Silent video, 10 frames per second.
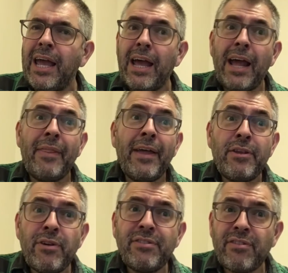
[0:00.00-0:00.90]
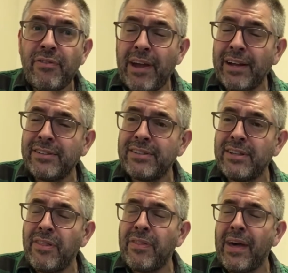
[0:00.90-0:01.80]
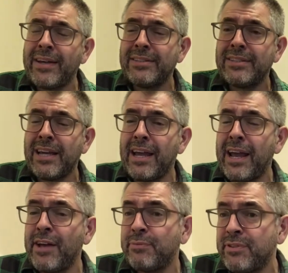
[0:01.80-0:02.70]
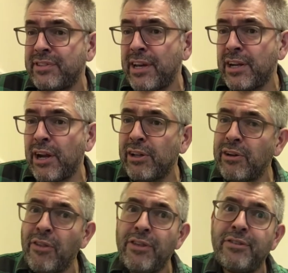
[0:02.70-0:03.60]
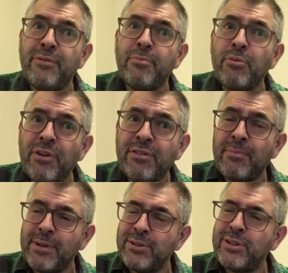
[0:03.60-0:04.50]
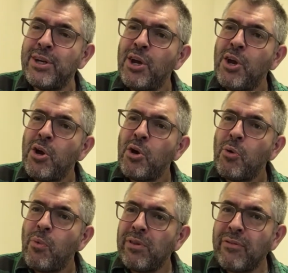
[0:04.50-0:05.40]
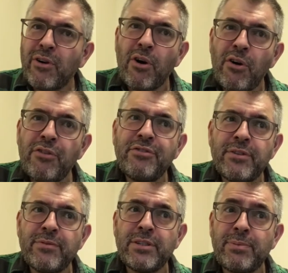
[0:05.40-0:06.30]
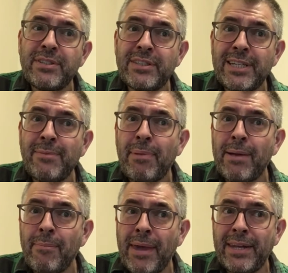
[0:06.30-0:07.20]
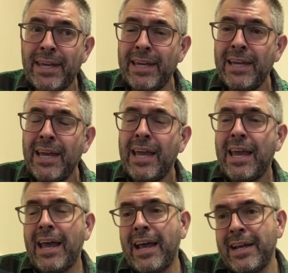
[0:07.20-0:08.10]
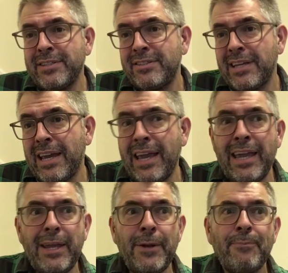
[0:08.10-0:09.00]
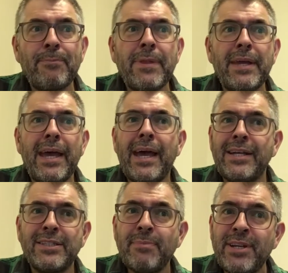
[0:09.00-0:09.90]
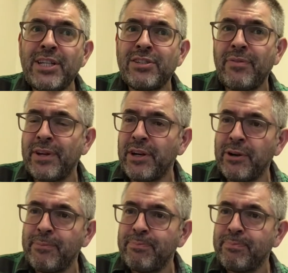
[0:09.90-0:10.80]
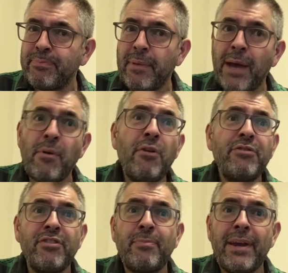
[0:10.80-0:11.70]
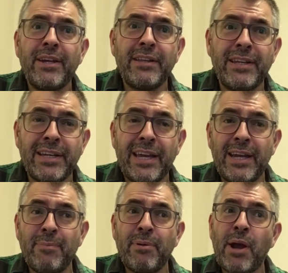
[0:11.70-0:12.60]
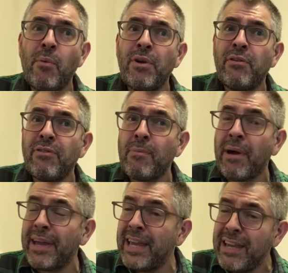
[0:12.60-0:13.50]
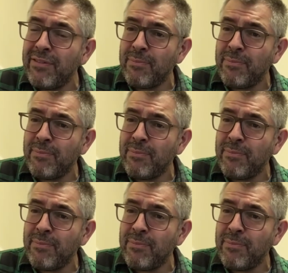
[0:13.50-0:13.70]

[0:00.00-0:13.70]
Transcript: And then there is the fact that, as we said earlier, this imprisonment will have caused him to be seen by many as a diminished figure. I'm also speculating here, but I wonder if there might even